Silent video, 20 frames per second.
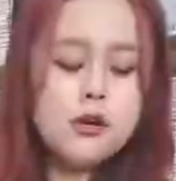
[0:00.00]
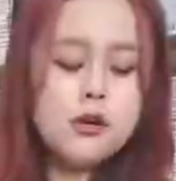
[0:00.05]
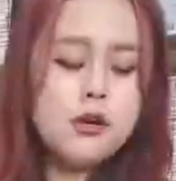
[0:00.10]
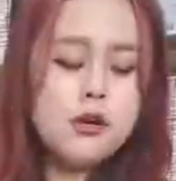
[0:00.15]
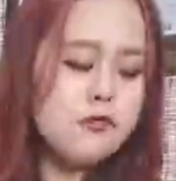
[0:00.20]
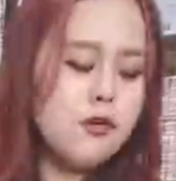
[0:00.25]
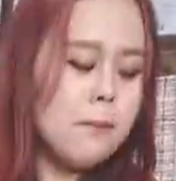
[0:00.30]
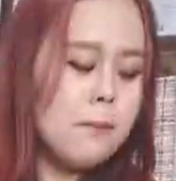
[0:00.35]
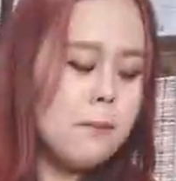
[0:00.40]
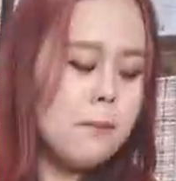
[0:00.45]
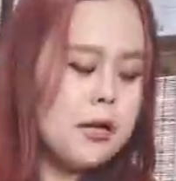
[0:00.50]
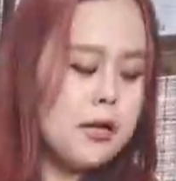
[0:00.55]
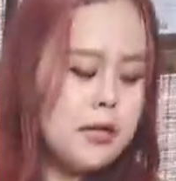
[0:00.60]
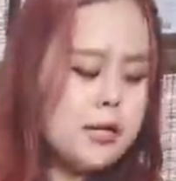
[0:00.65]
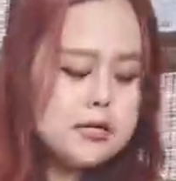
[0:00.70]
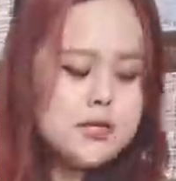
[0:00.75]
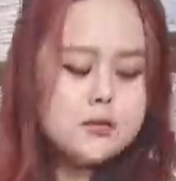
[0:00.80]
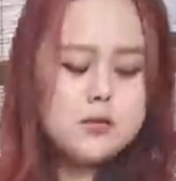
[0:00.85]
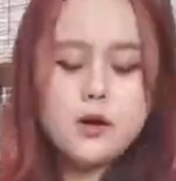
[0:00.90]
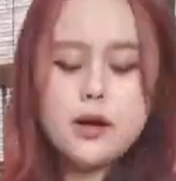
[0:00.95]
Three or four
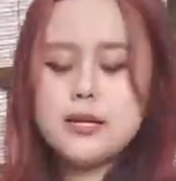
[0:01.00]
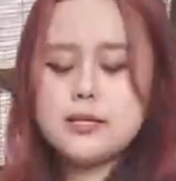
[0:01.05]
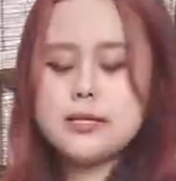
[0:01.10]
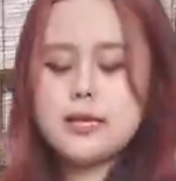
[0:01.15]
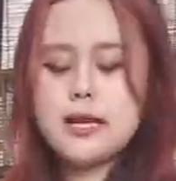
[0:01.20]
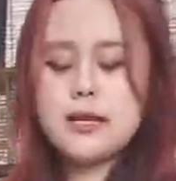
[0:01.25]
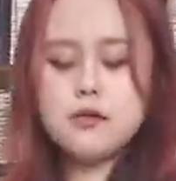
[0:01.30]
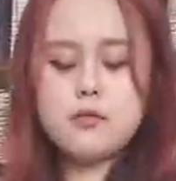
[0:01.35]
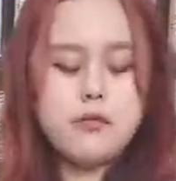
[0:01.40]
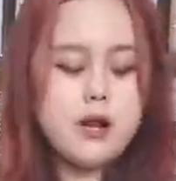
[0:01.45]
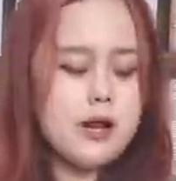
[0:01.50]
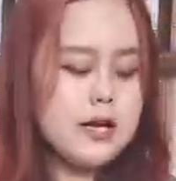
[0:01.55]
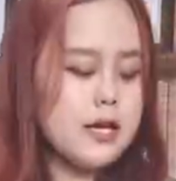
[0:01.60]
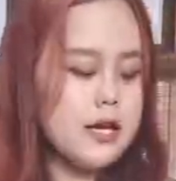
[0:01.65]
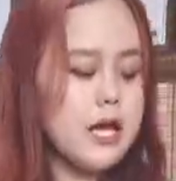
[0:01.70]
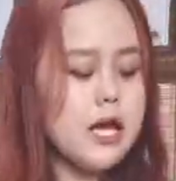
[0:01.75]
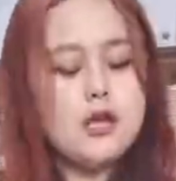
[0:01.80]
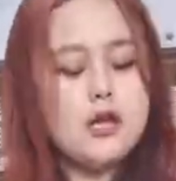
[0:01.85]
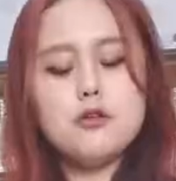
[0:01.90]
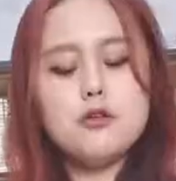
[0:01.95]
minutes when it's getting
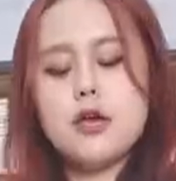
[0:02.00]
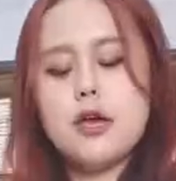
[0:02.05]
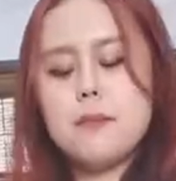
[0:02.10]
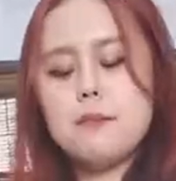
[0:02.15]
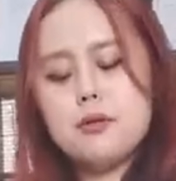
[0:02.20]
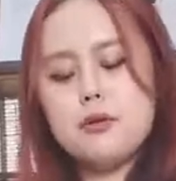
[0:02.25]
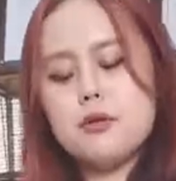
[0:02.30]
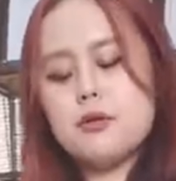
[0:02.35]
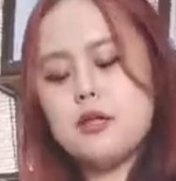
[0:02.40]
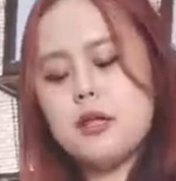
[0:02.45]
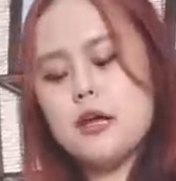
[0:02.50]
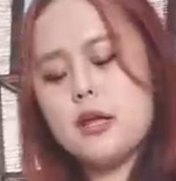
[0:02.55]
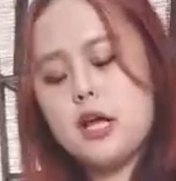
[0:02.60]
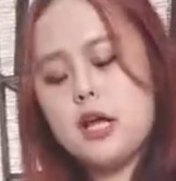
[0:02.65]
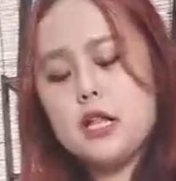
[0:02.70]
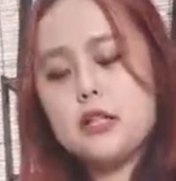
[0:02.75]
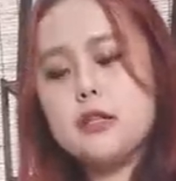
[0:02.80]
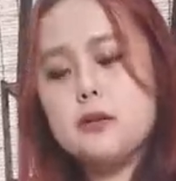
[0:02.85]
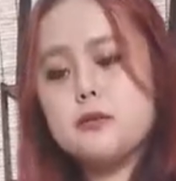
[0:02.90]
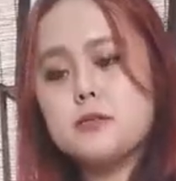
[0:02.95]
ready, you can
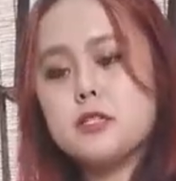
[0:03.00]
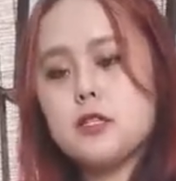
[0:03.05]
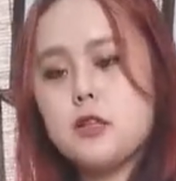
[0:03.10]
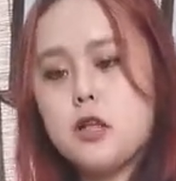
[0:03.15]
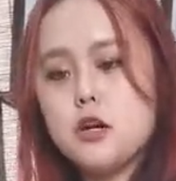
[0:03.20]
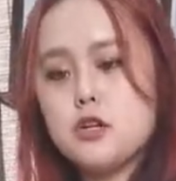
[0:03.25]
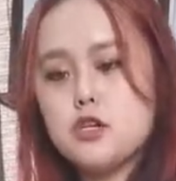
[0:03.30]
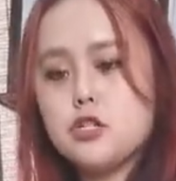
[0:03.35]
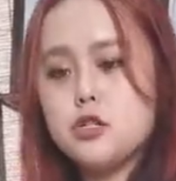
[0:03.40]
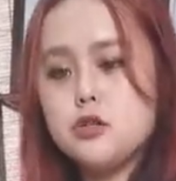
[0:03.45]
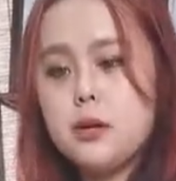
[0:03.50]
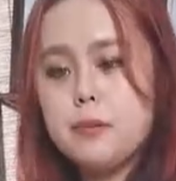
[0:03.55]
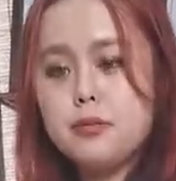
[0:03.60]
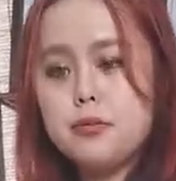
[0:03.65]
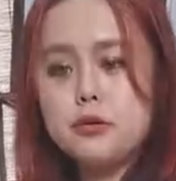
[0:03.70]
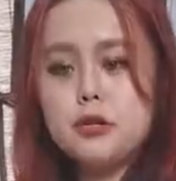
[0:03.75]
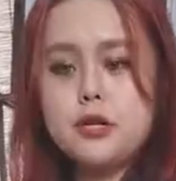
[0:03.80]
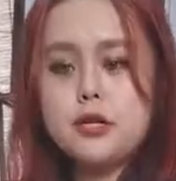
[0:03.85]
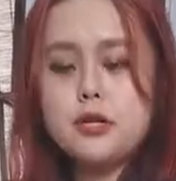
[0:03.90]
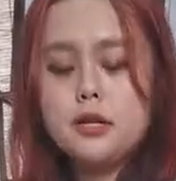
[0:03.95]
put the cut some cilantro
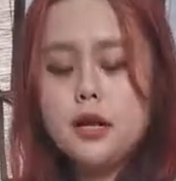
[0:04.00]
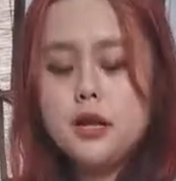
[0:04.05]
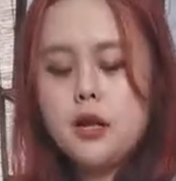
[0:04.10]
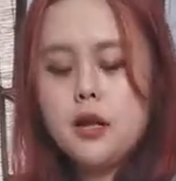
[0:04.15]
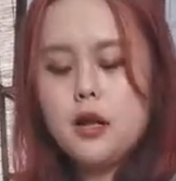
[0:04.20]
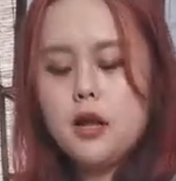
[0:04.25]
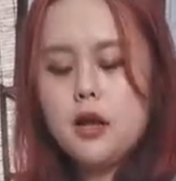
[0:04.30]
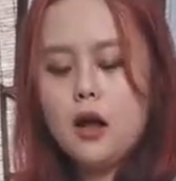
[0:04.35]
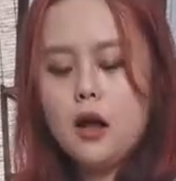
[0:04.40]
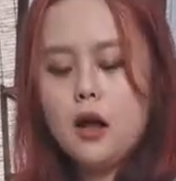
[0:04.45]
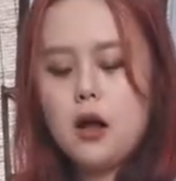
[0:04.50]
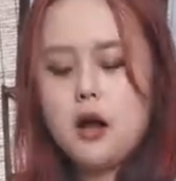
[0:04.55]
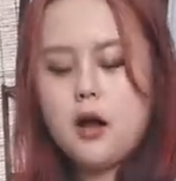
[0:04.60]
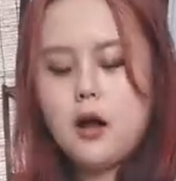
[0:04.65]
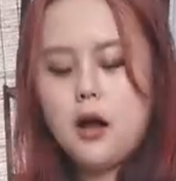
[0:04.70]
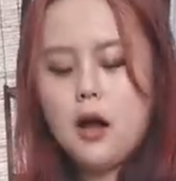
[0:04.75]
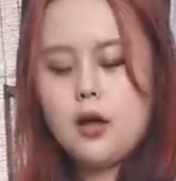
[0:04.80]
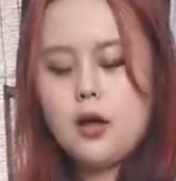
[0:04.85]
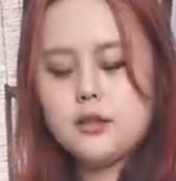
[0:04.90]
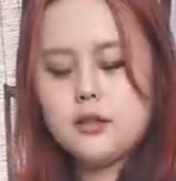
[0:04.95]
and put it
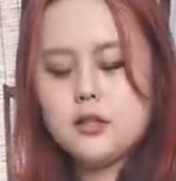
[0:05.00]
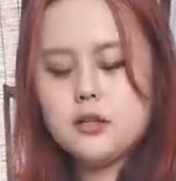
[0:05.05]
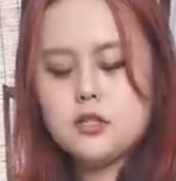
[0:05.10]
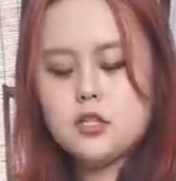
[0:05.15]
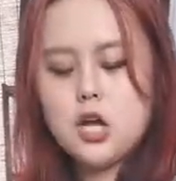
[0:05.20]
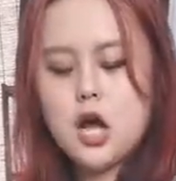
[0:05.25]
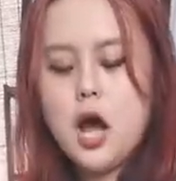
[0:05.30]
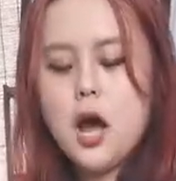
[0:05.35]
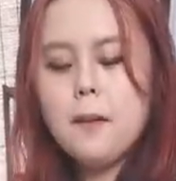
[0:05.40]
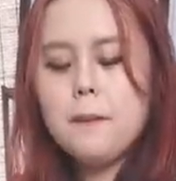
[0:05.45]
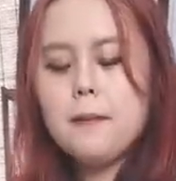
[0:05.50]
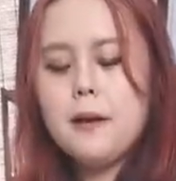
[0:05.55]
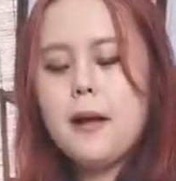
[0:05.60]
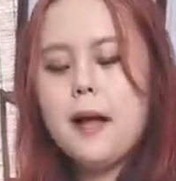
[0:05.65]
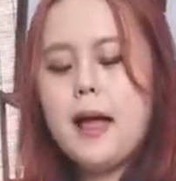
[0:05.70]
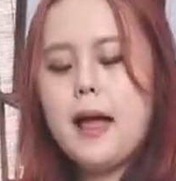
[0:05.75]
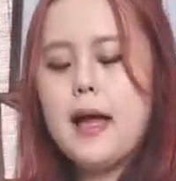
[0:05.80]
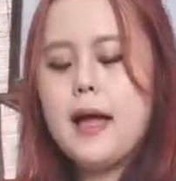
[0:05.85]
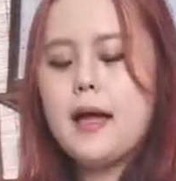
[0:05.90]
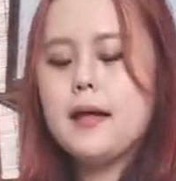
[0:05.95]
uh, on the top
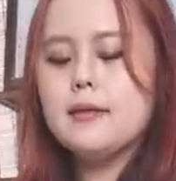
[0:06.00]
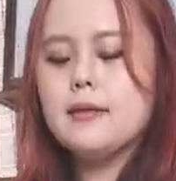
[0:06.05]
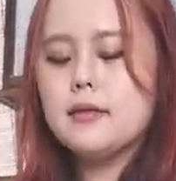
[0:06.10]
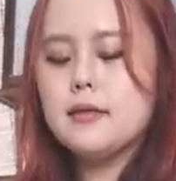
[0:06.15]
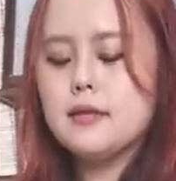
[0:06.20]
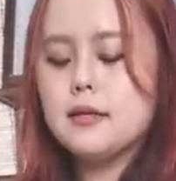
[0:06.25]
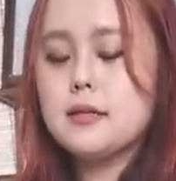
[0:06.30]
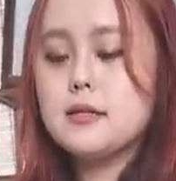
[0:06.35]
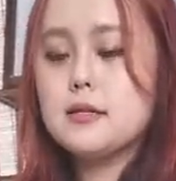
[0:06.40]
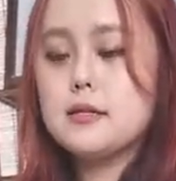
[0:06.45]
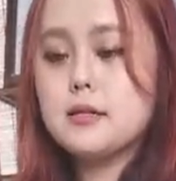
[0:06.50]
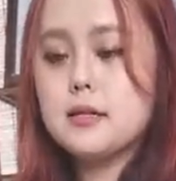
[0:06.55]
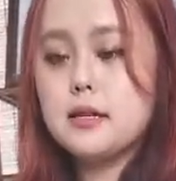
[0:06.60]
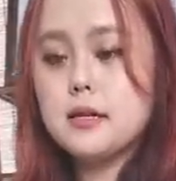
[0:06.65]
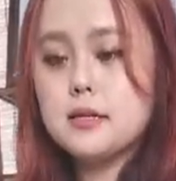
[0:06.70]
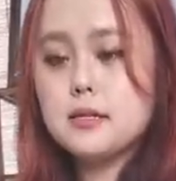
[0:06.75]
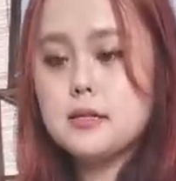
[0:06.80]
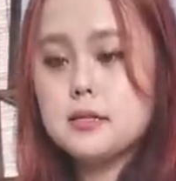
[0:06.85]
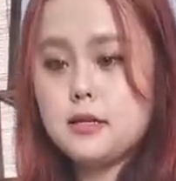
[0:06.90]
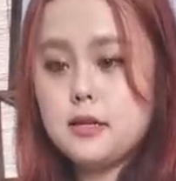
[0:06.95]
and this
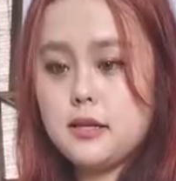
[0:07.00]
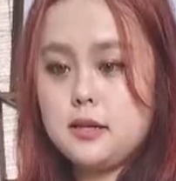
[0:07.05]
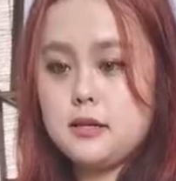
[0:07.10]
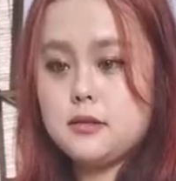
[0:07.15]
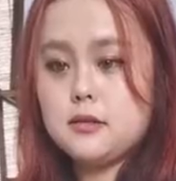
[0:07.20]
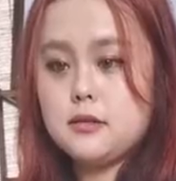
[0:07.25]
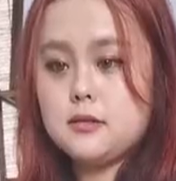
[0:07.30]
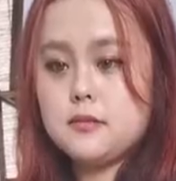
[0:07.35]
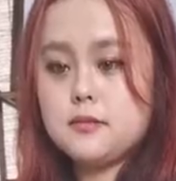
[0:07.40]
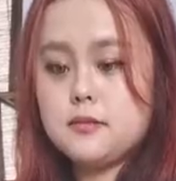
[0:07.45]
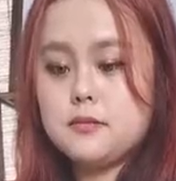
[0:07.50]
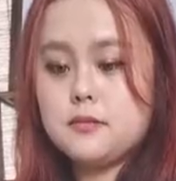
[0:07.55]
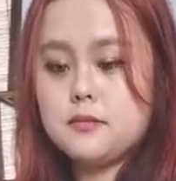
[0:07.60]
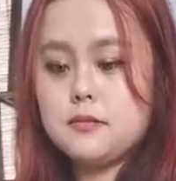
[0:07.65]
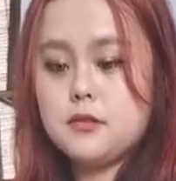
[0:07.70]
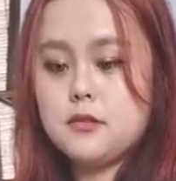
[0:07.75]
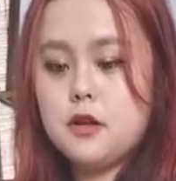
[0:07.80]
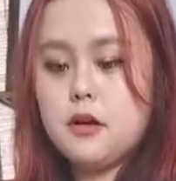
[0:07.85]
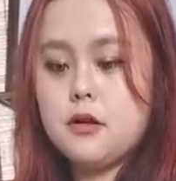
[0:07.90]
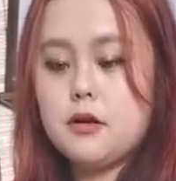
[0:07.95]
is it.
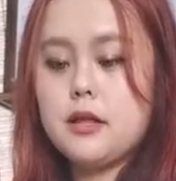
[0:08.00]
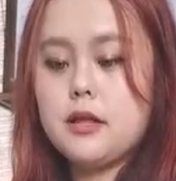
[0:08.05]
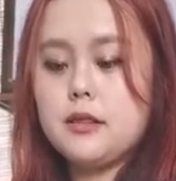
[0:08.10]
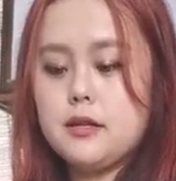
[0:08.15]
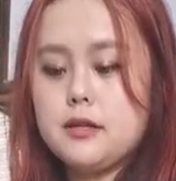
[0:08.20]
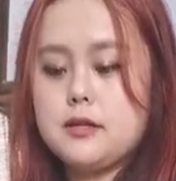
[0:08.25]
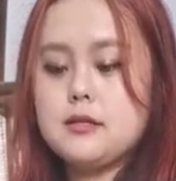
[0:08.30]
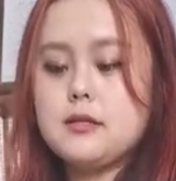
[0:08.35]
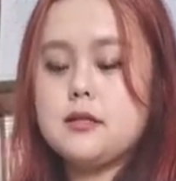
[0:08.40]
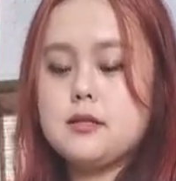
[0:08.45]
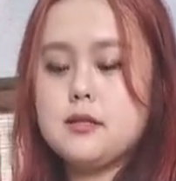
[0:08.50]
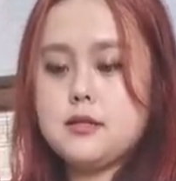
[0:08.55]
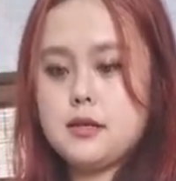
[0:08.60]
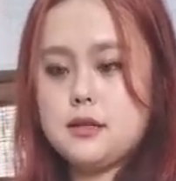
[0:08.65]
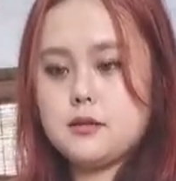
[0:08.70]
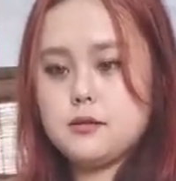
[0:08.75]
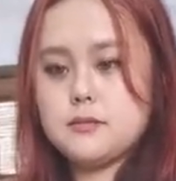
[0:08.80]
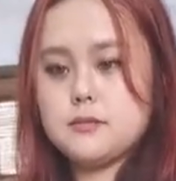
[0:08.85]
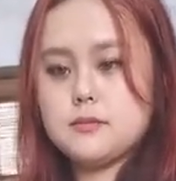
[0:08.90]
Okay, this is it.